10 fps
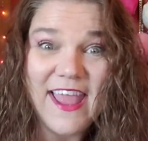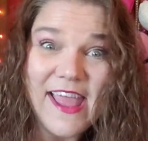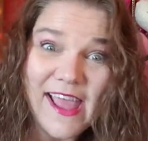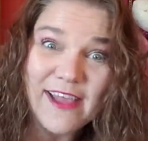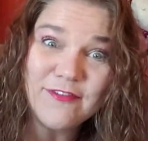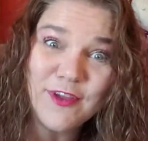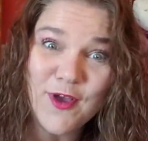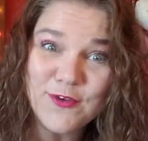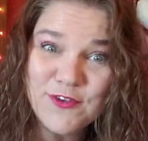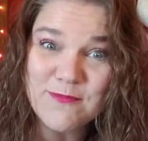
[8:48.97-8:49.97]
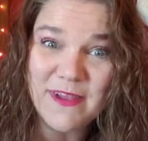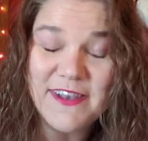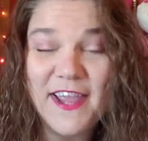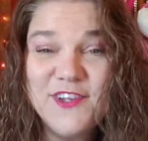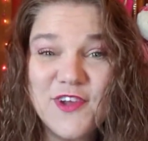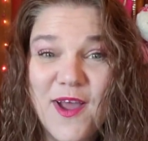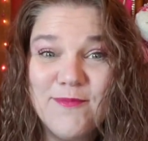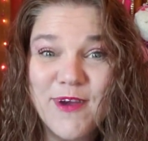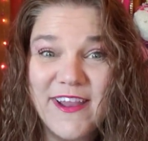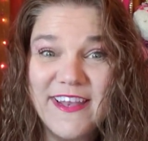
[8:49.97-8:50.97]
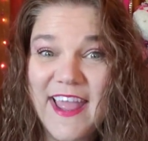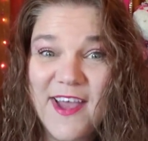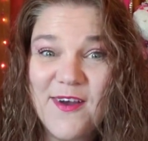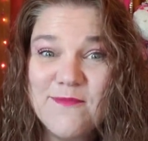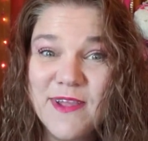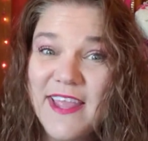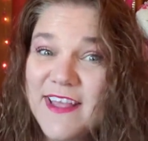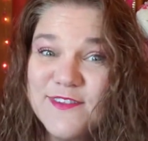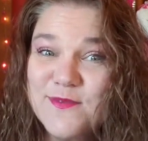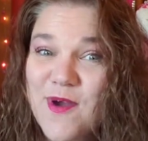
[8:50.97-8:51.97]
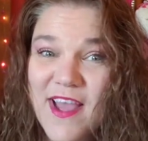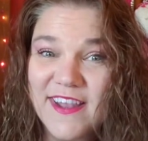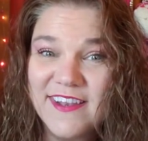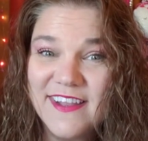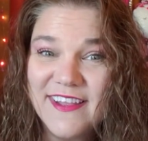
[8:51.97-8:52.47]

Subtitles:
I have to go to my day job right now, but guess what?